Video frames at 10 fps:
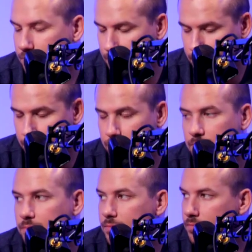
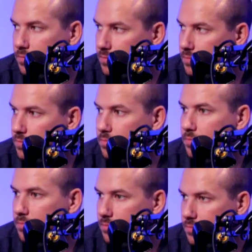
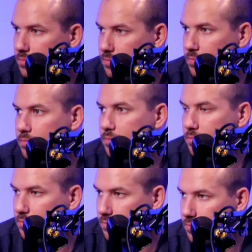
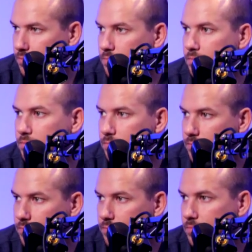
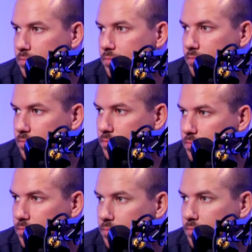[no speech]